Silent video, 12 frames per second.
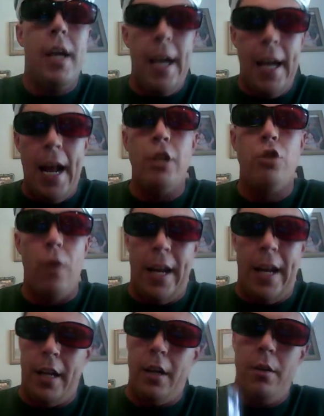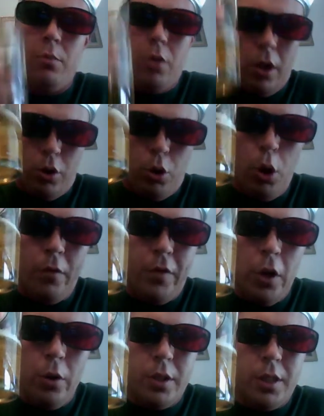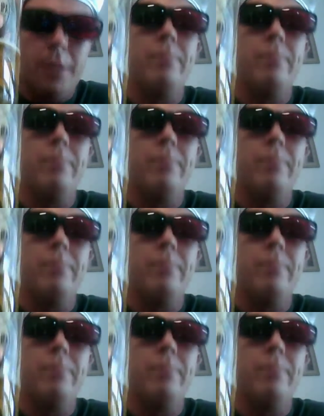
And I drink to the two of you.